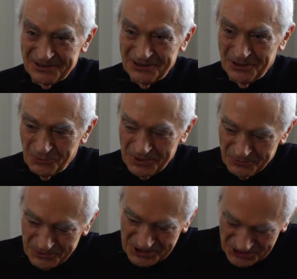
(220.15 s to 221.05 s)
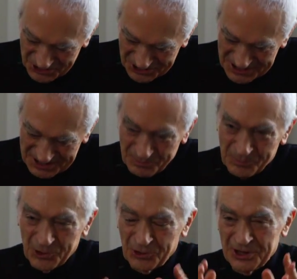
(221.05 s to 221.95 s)
You know, we just
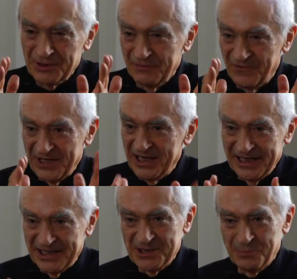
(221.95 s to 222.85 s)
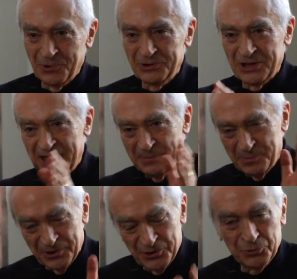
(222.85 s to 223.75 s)
brought it in very legible type,
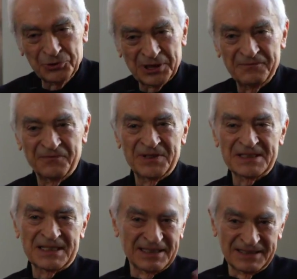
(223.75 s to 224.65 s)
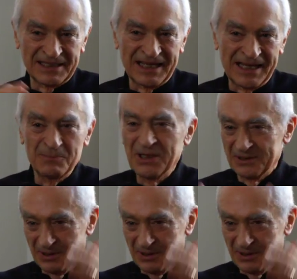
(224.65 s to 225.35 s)
a new typeface at the time.